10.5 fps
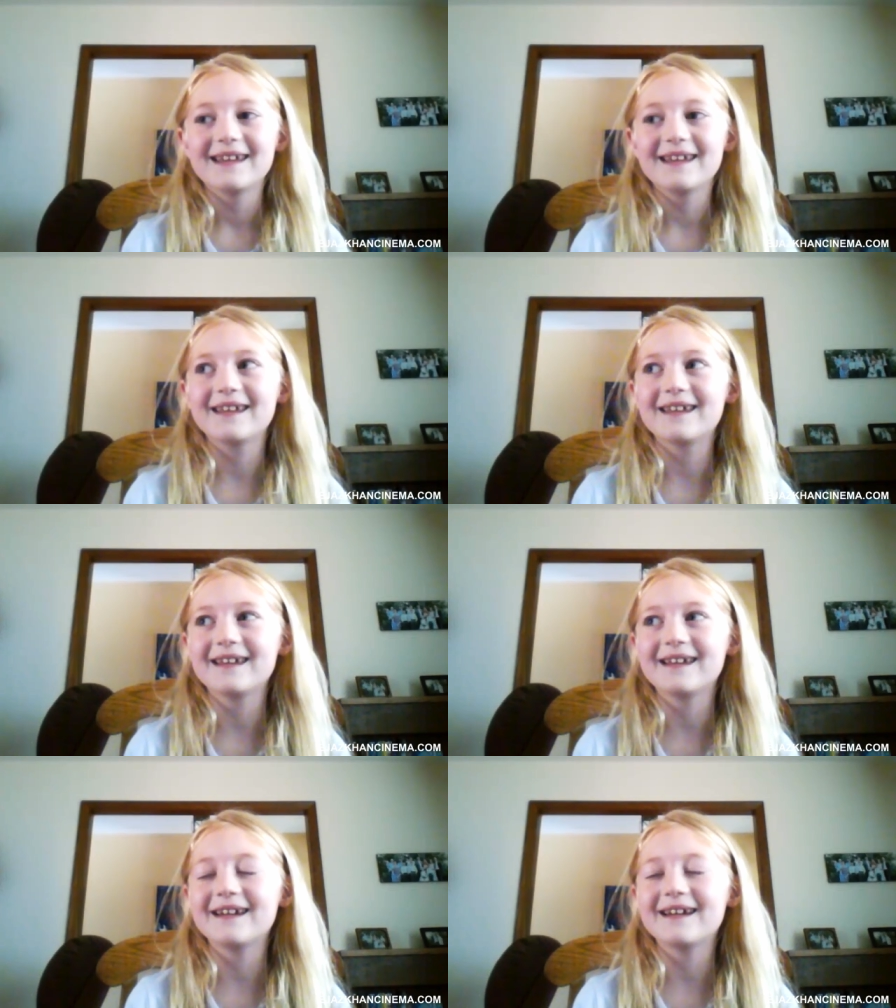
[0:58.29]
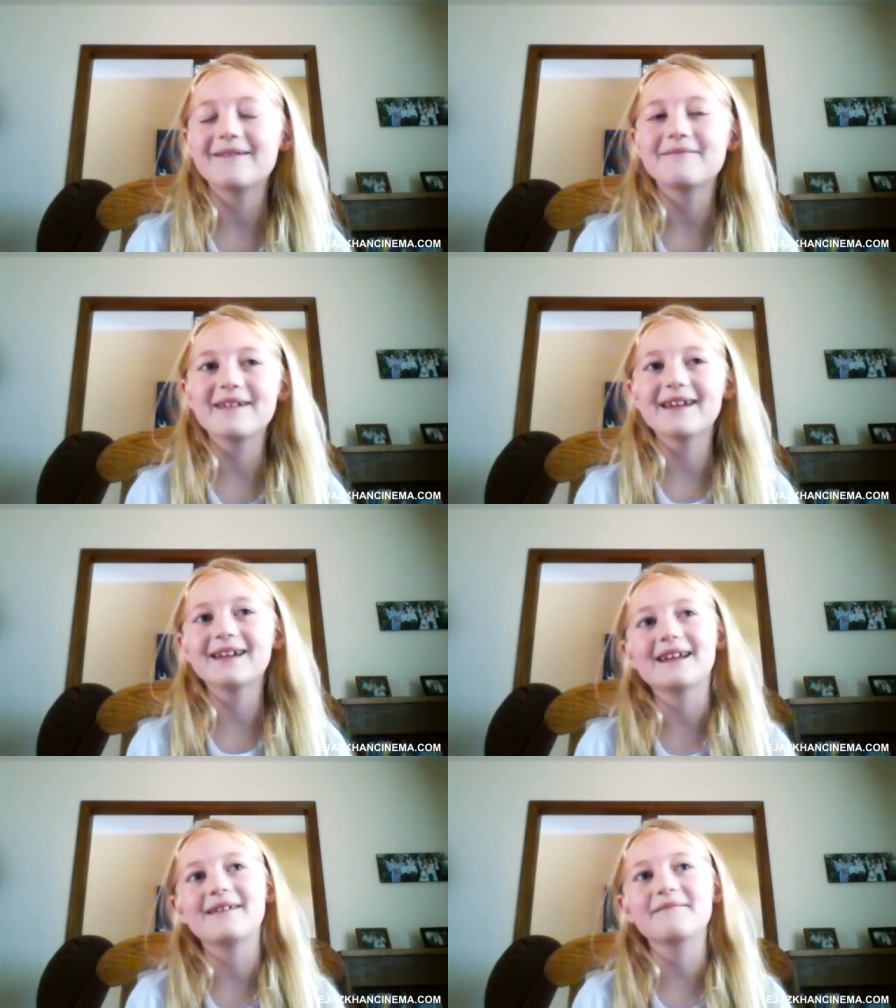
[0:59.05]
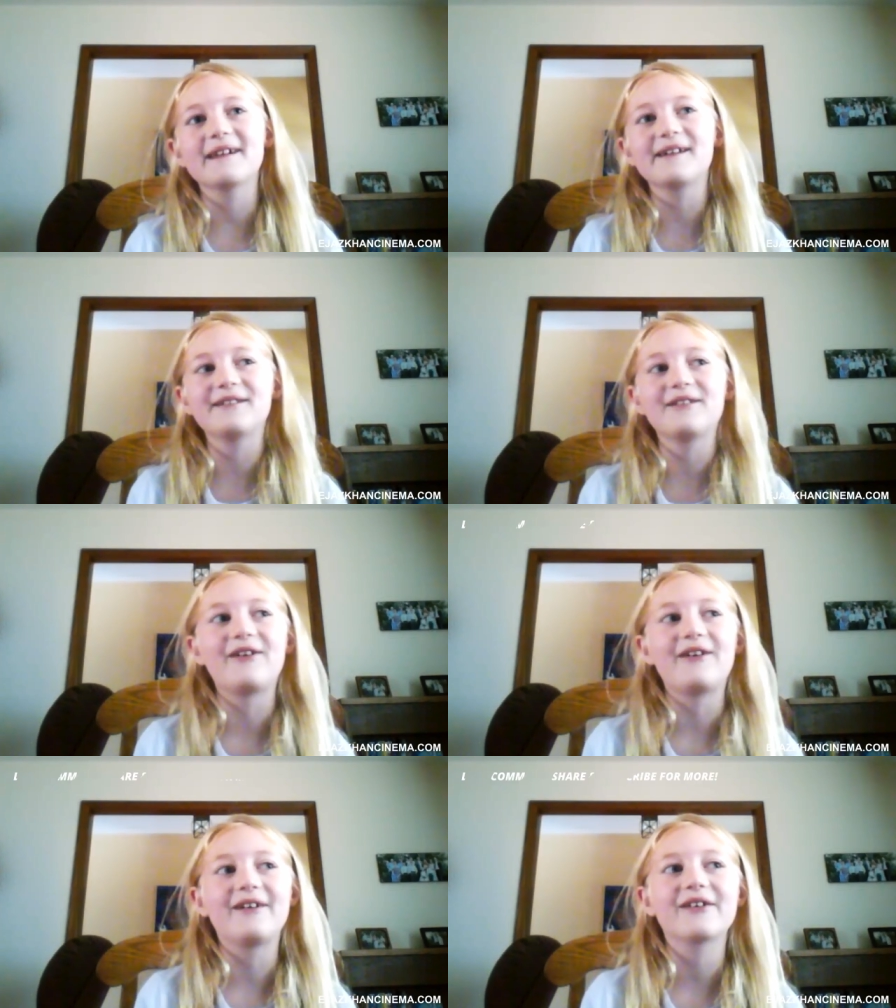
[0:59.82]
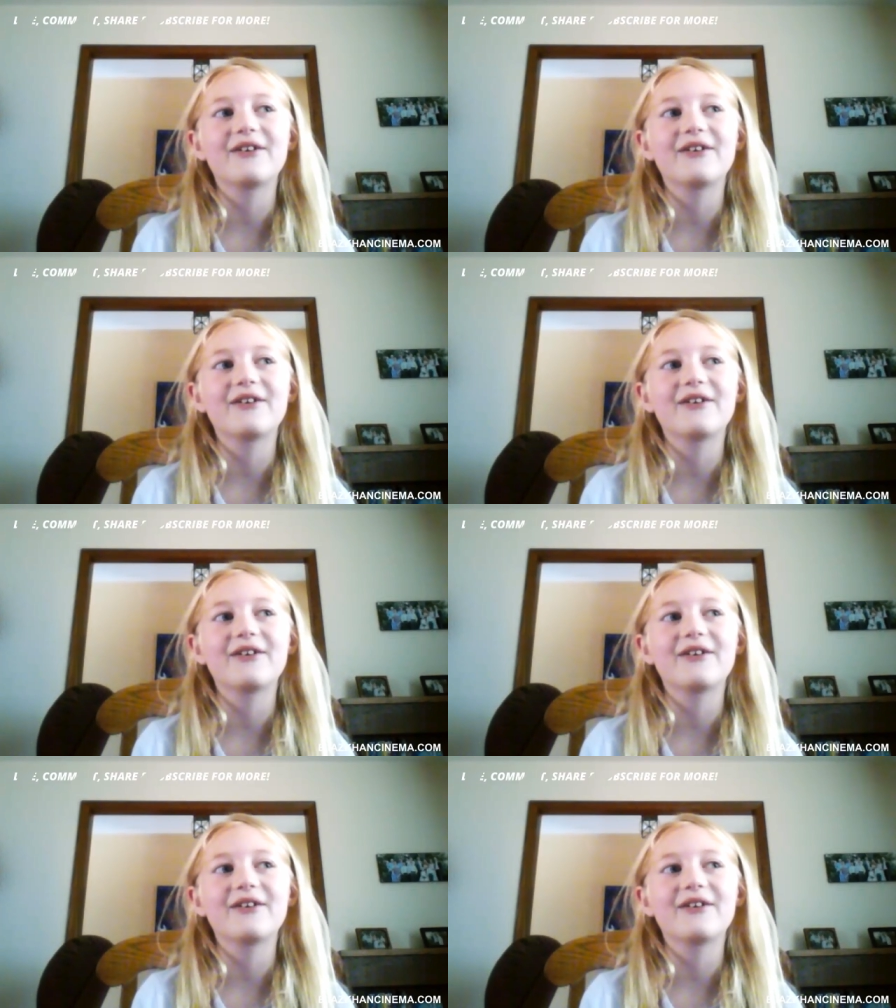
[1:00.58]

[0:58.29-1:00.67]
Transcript: he, me and him get along